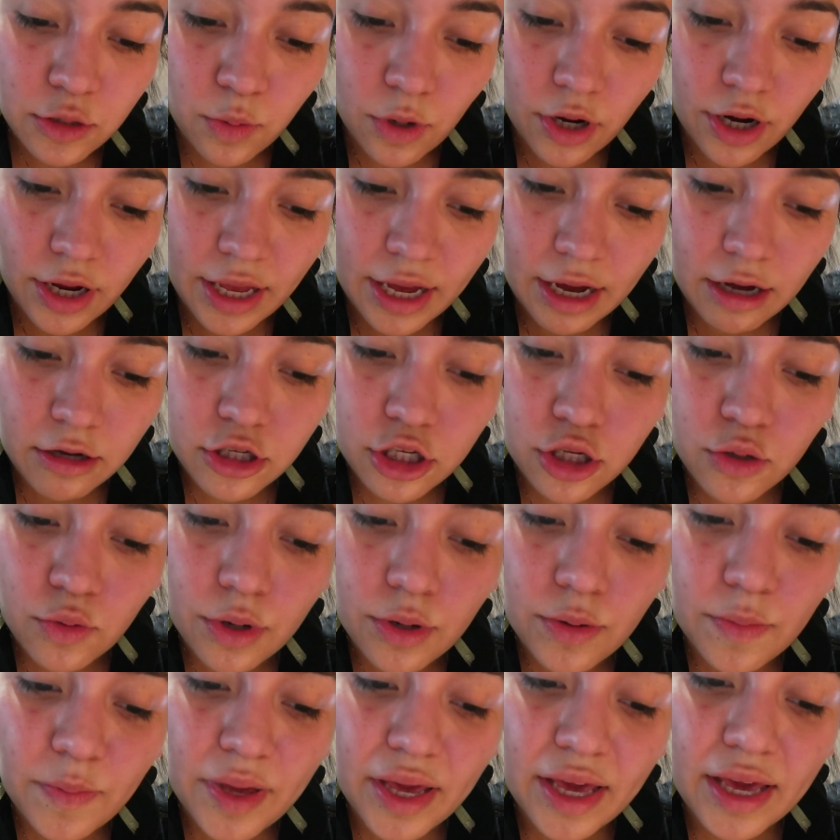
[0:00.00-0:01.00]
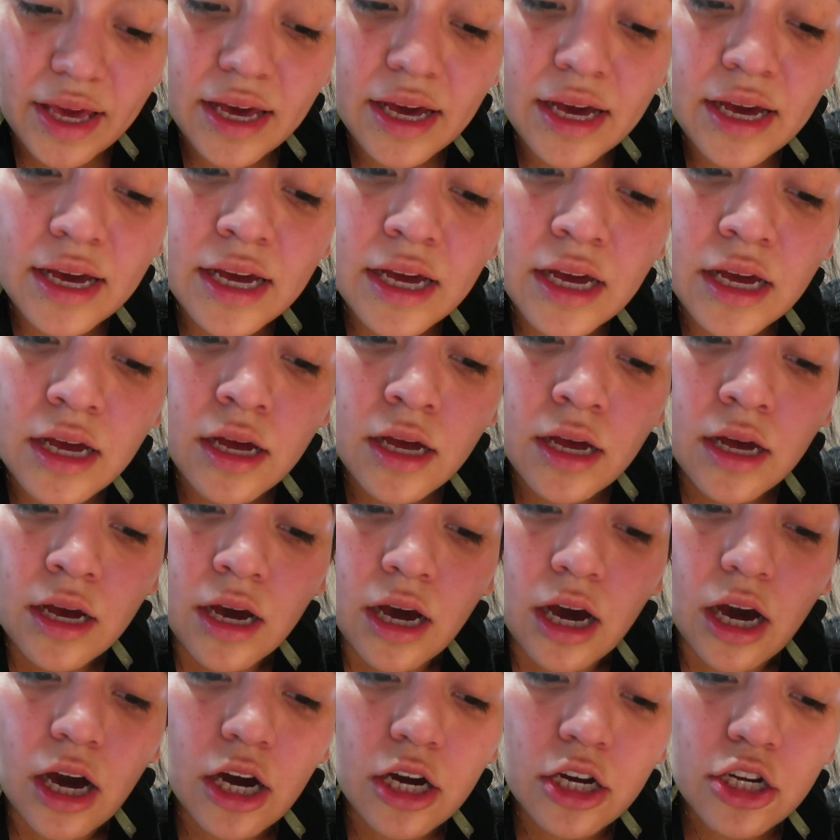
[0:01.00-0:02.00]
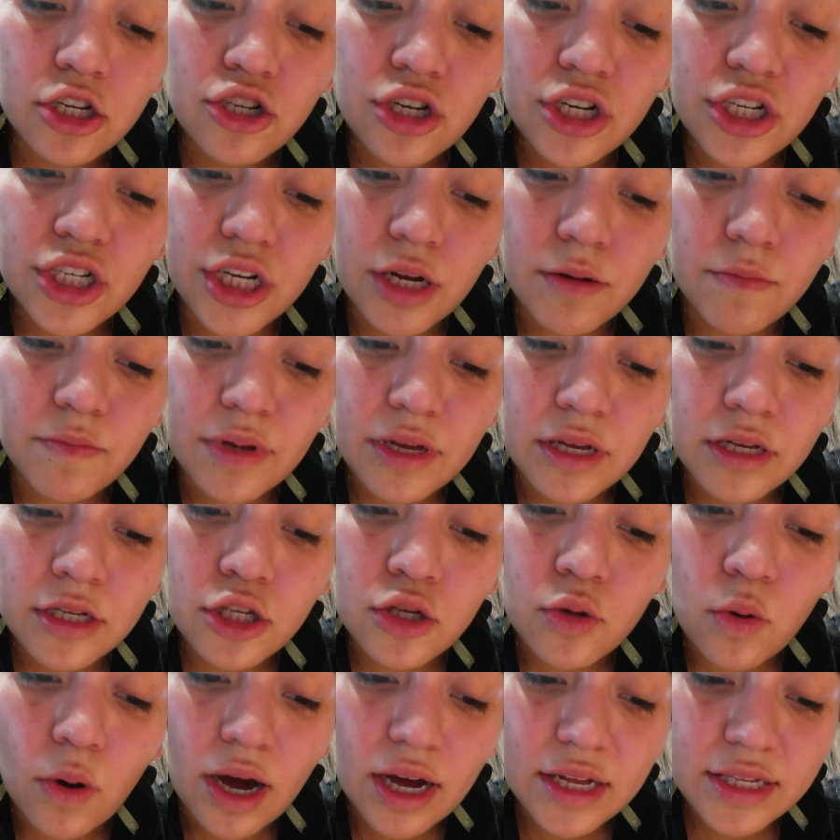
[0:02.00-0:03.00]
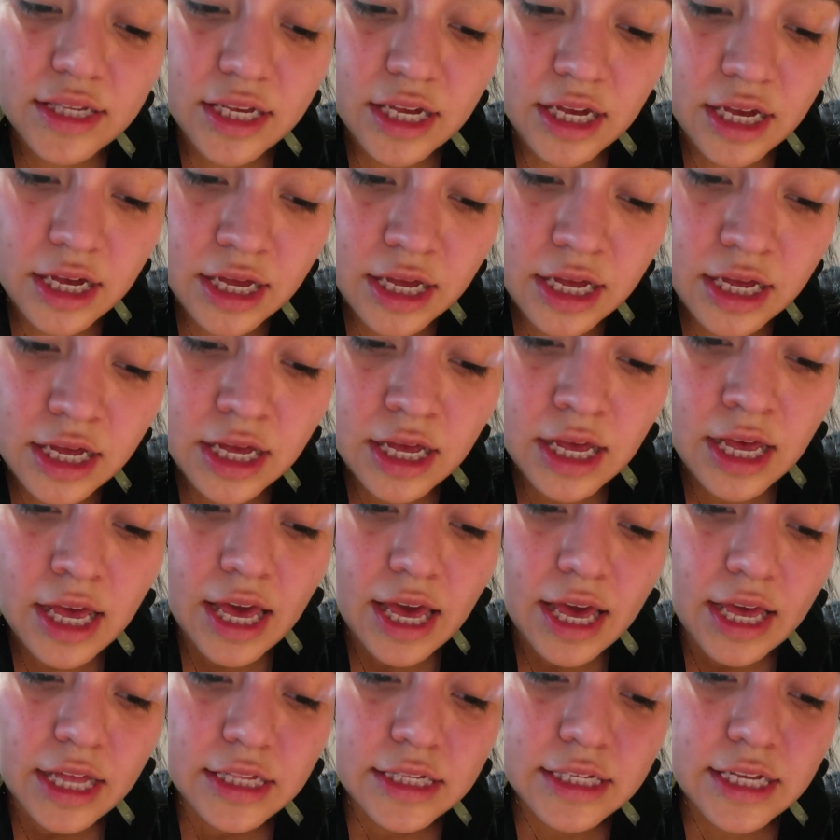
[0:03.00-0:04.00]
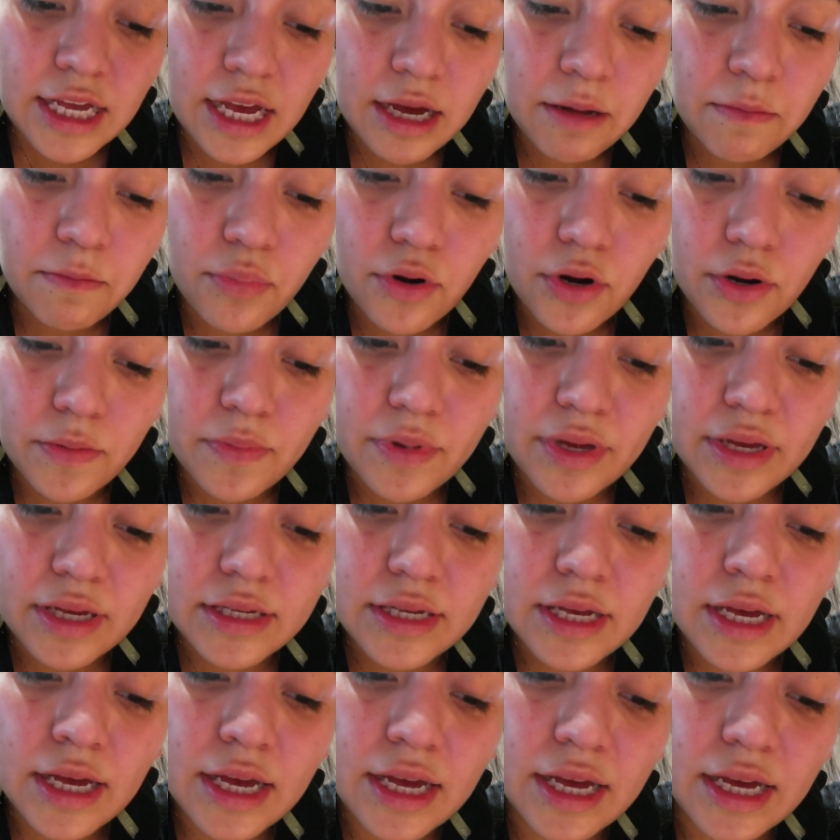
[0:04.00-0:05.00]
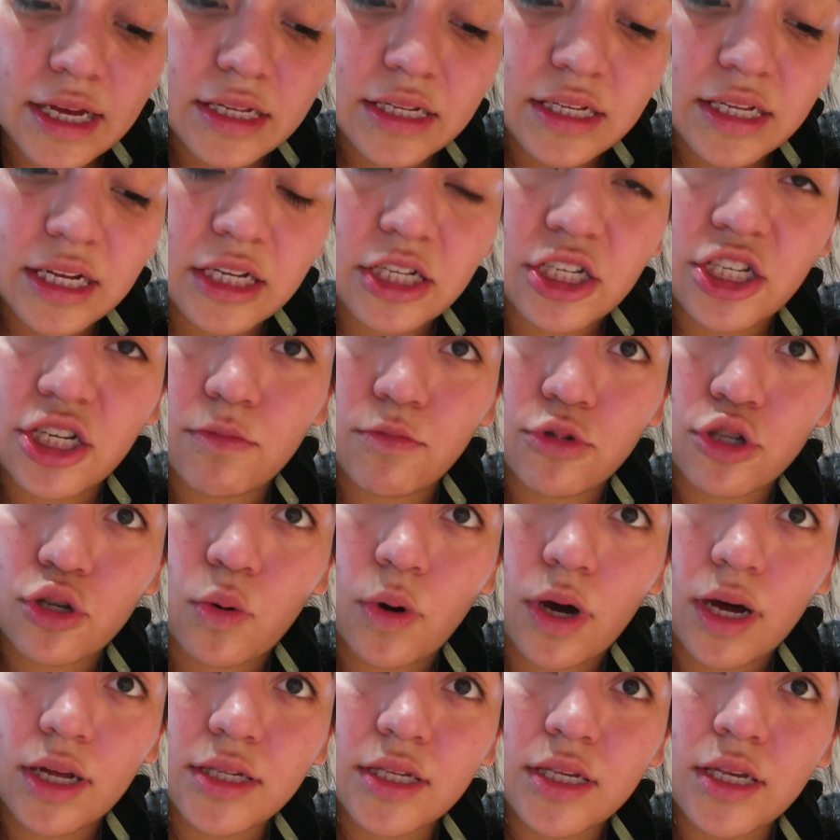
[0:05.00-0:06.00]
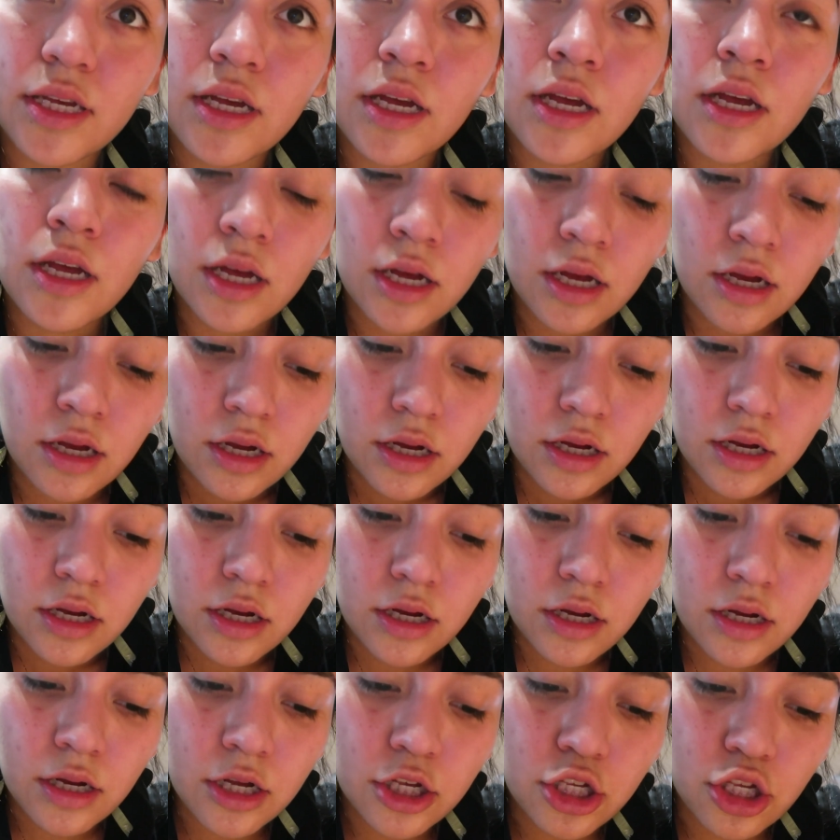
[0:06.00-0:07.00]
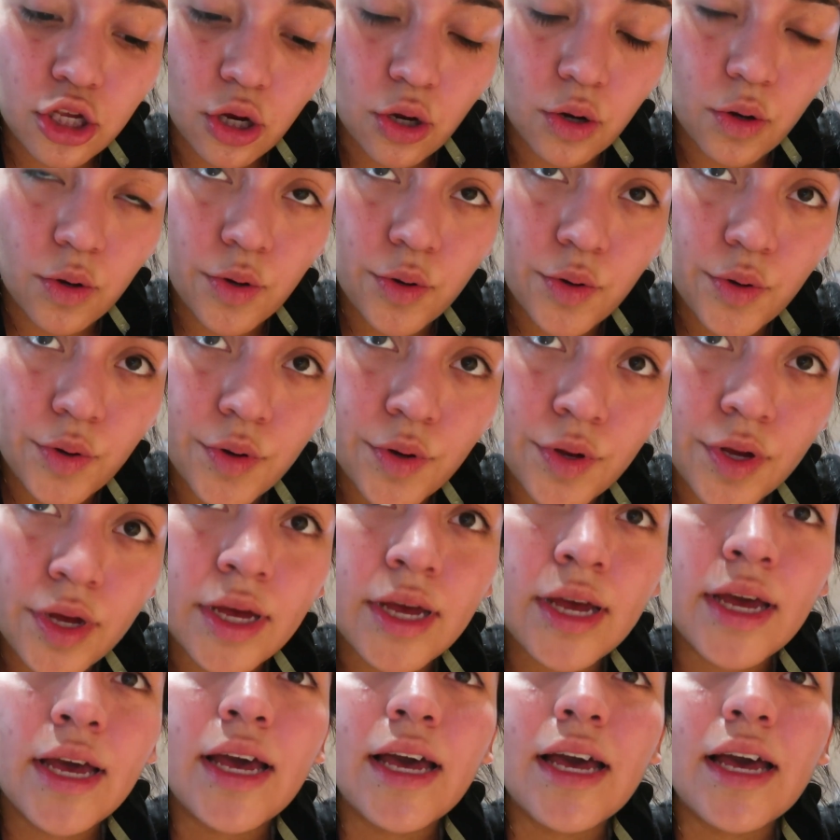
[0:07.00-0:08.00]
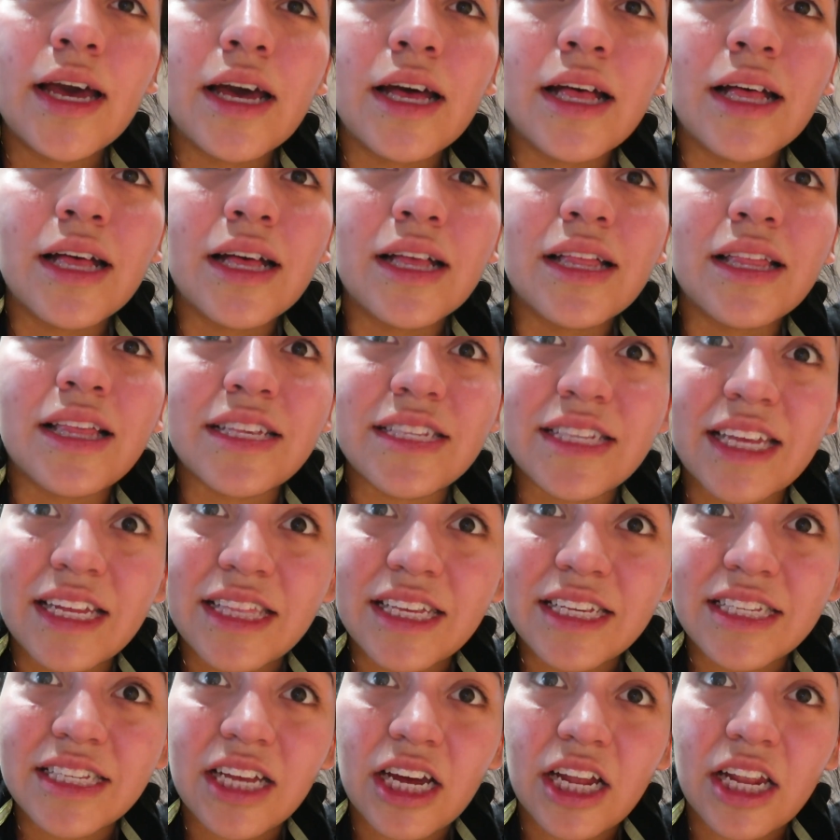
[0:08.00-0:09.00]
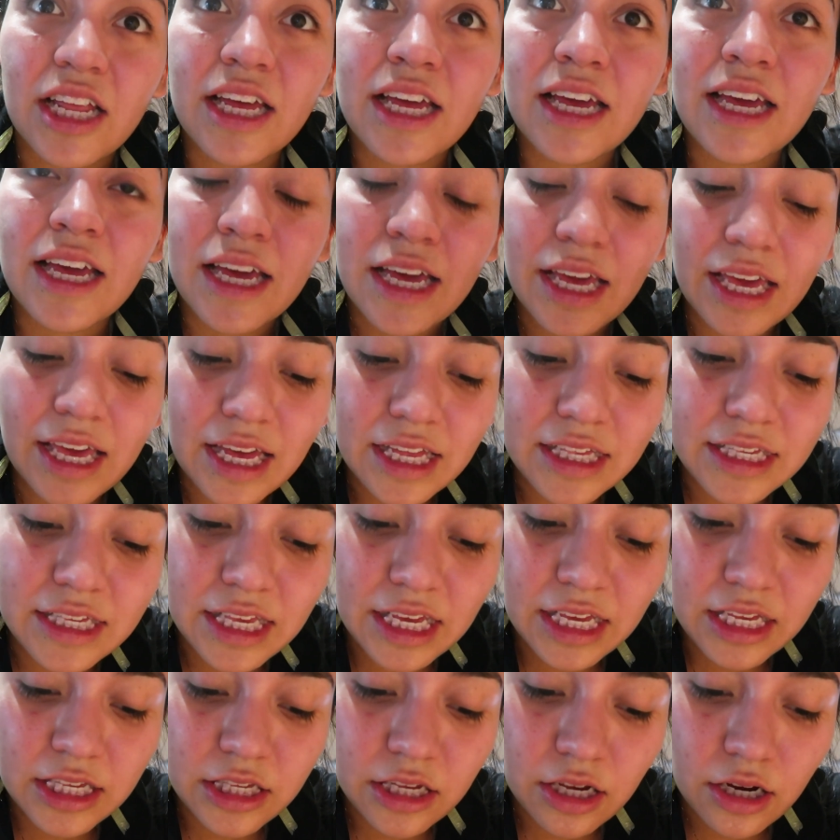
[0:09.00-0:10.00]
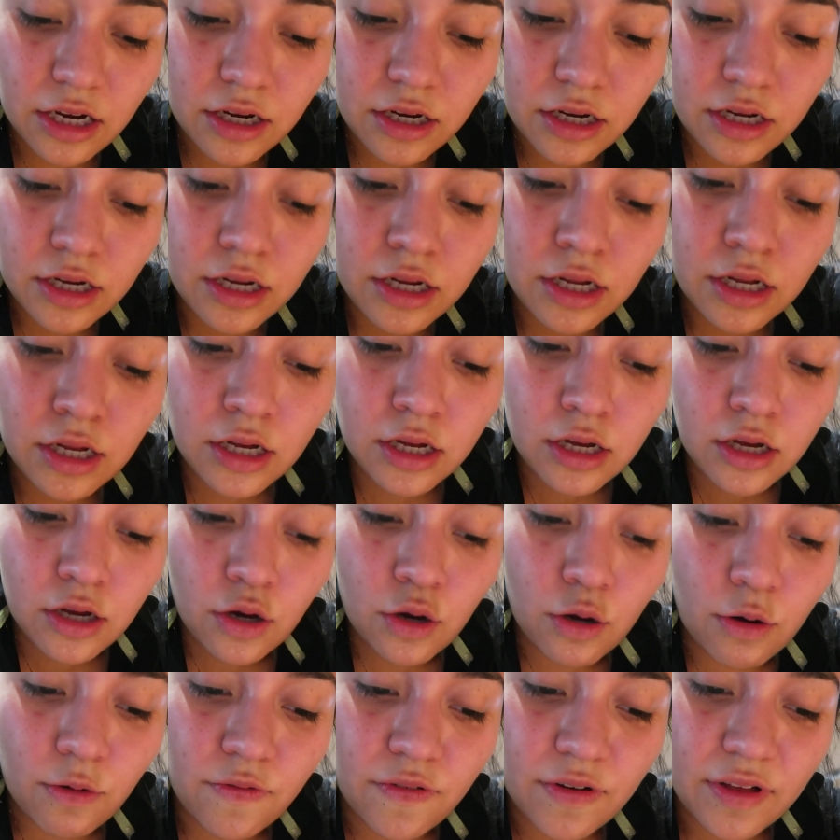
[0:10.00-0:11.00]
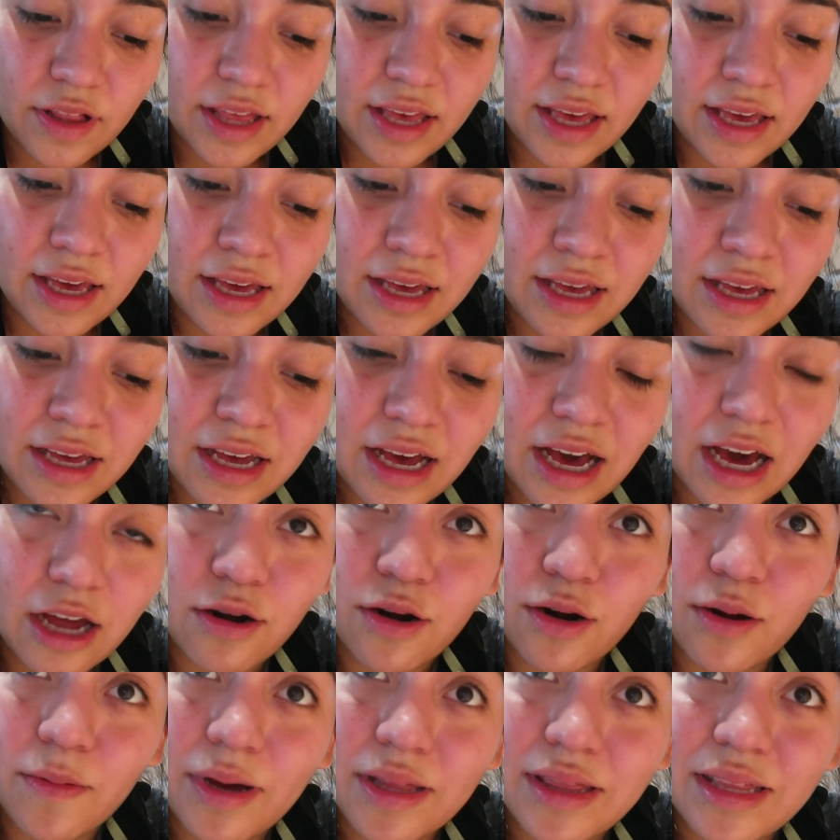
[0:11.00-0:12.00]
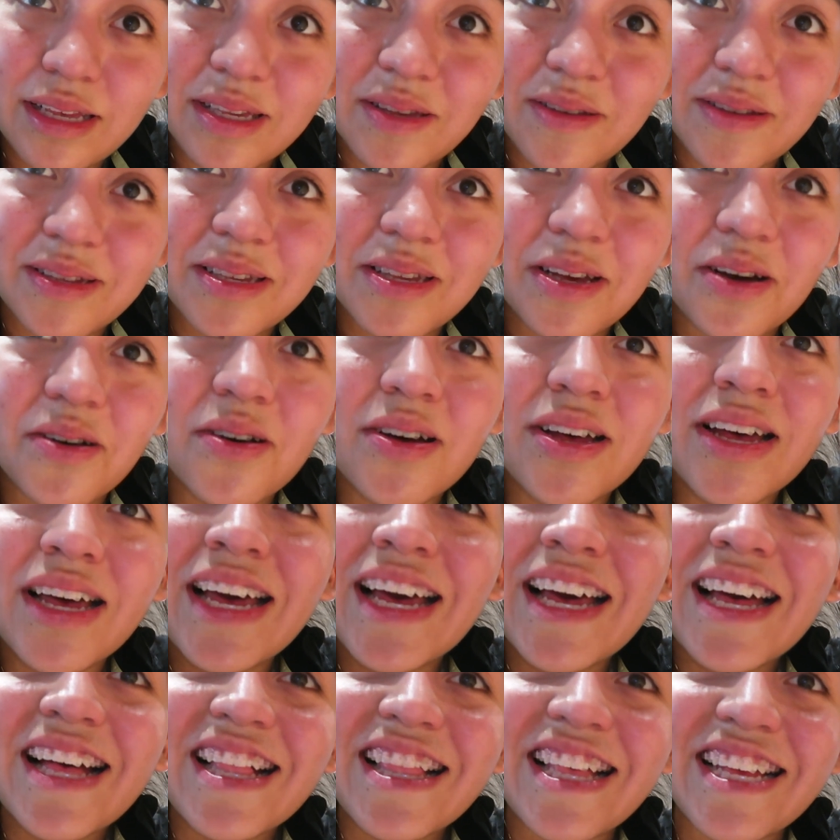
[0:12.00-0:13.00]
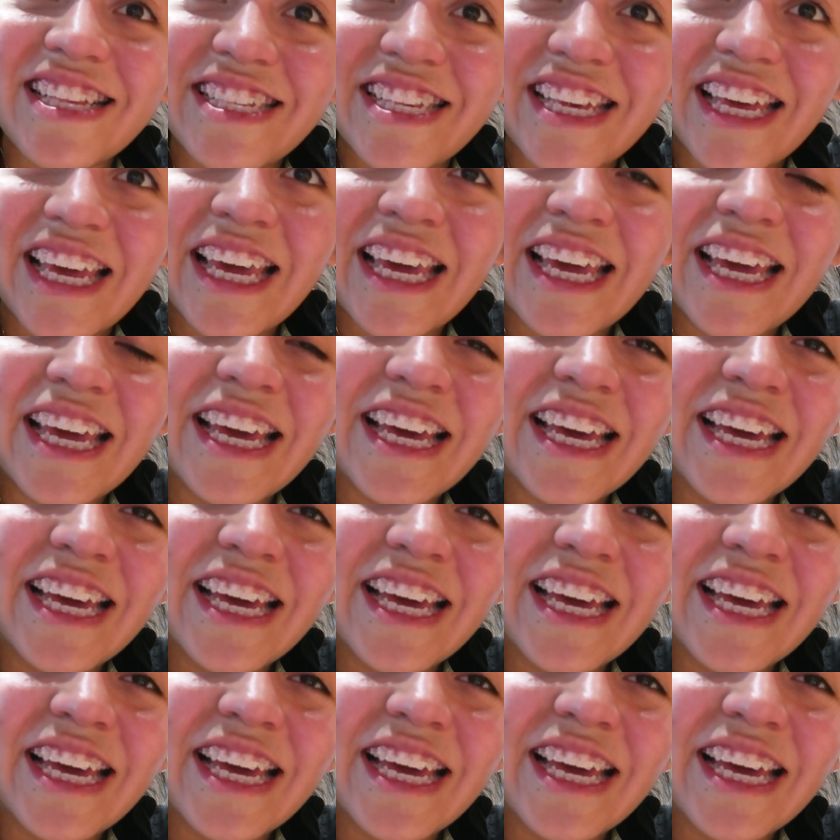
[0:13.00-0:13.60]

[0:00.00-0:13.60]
Workout. So it would be 100 jumping squats, 10 burpees, and 10 jump squats. So let's get this done. It gets easier. Hopefully. I don't know about this. Let's see.